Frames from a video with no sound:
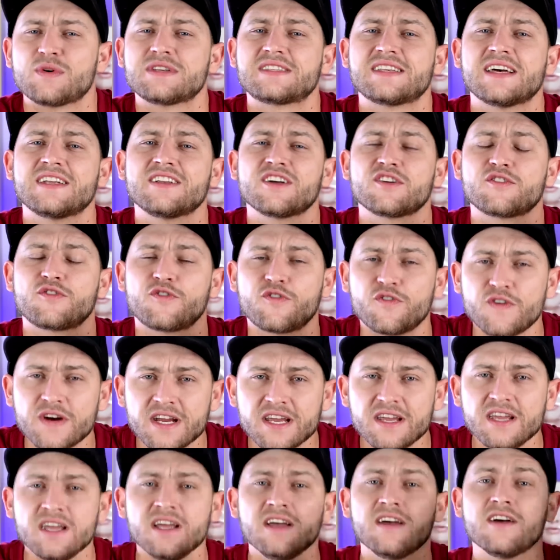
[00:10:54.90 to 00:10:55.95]
We send out
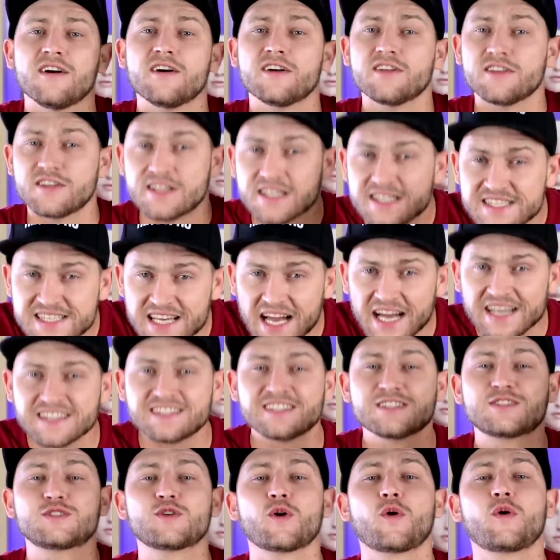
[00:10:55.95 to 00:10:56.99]
free design
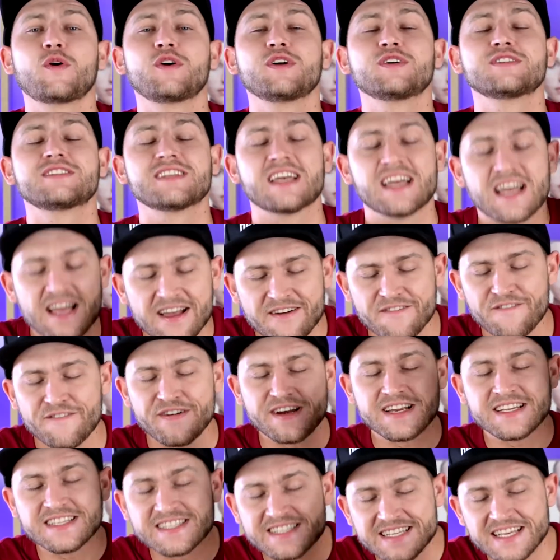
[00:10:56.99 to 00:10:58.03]
tutorials
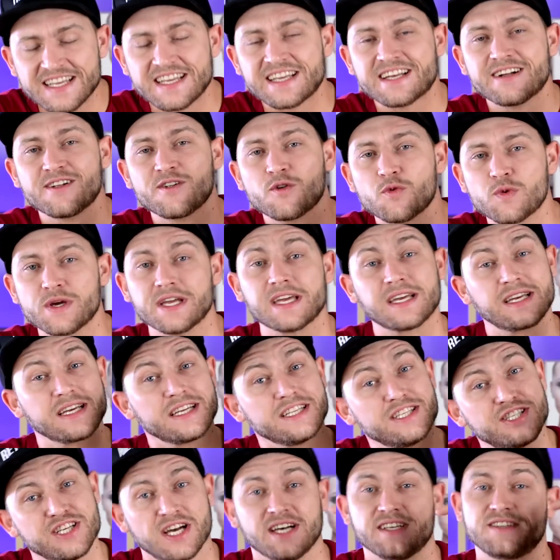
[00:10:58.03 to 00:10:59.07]
every single week
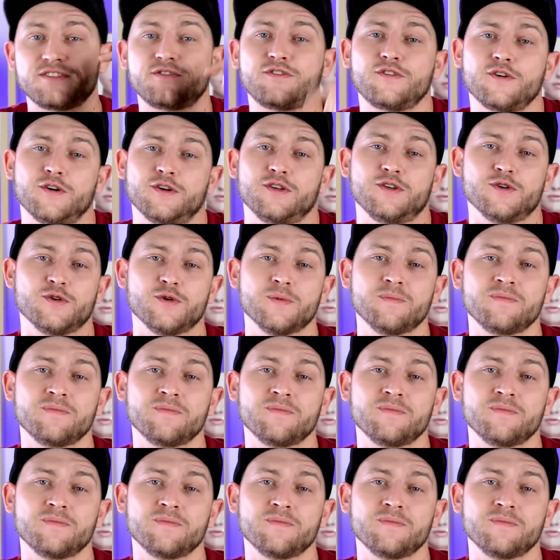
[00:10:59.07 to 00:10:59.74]
just for you.